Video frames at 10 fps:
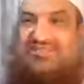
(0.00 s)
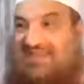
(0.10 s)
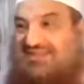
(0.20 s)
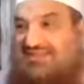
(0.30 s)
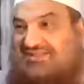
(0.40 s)
And
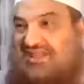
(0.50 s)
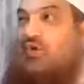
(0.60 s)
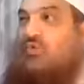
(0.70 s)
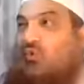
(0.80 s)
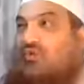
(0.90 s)
that is
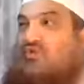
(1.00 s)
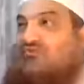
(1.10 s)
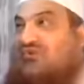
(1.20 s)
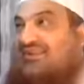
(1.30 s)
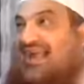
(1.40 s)
when you
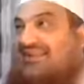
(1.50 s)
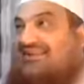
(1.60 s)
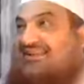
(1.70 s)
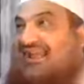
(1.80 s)
forget